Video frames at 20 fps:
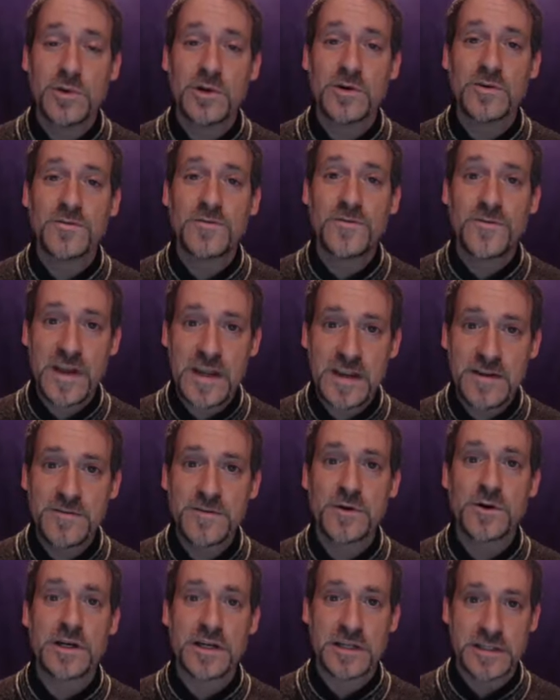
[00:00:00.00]
will
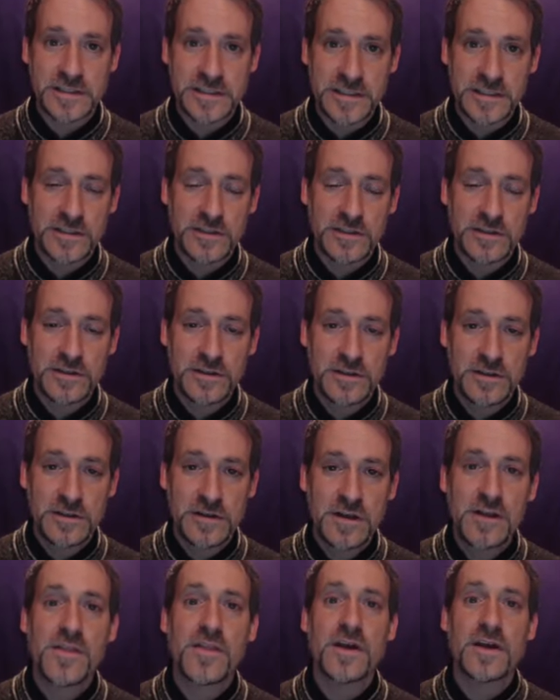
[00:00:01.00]
favor an allele
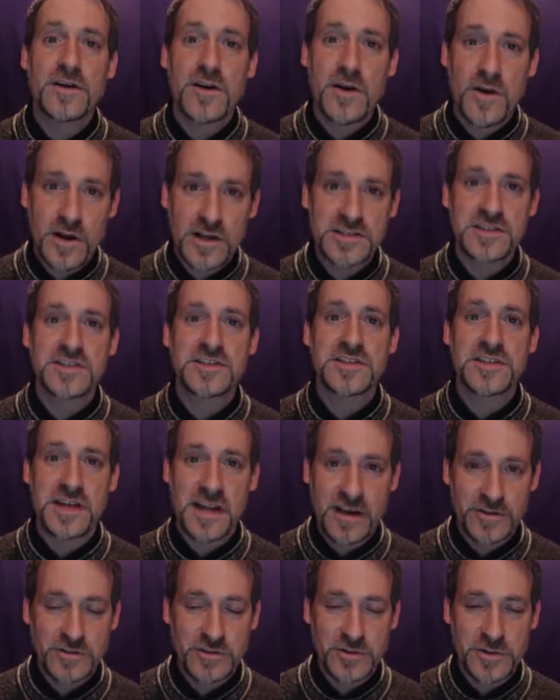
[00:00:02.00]
that causes an
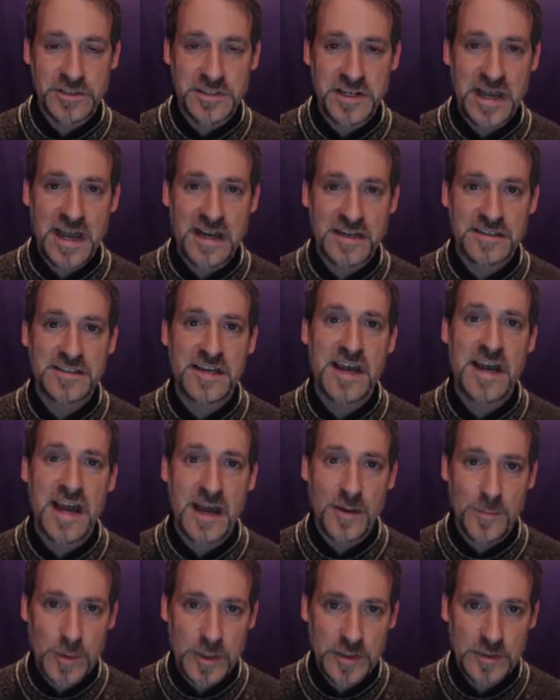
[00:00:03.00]
altruistic act to
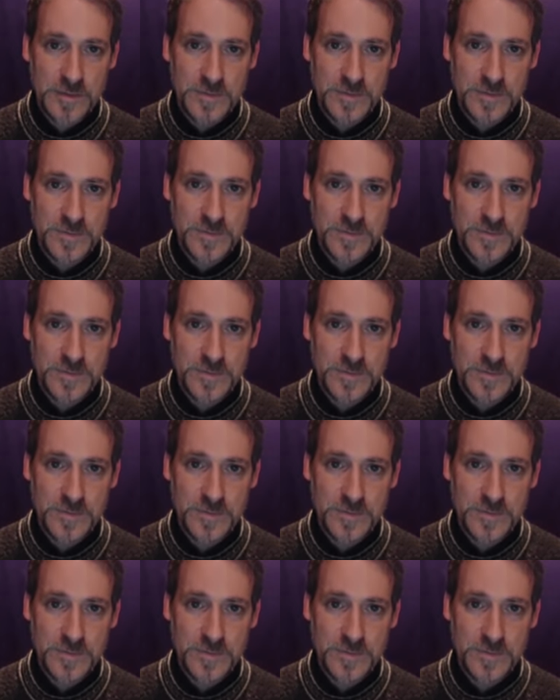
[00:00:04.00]
happen.